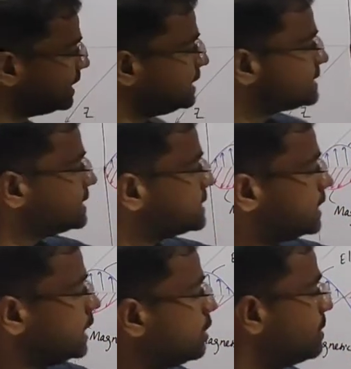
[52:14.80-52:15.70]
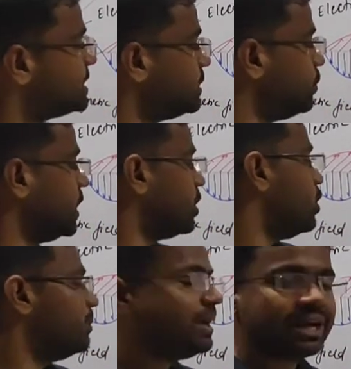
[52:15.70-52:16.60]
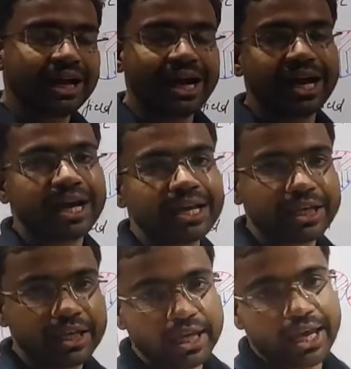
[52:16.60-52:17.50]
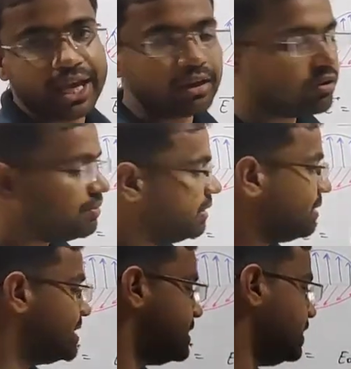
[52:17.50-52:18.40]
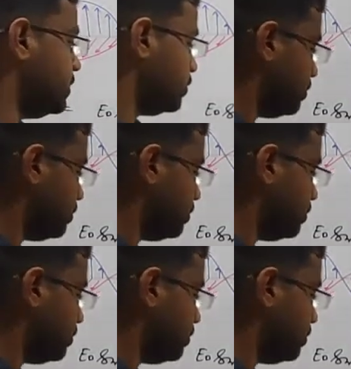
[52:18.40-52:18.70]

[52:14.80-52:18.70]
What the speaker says: this is the equation where omega, angular frequency, you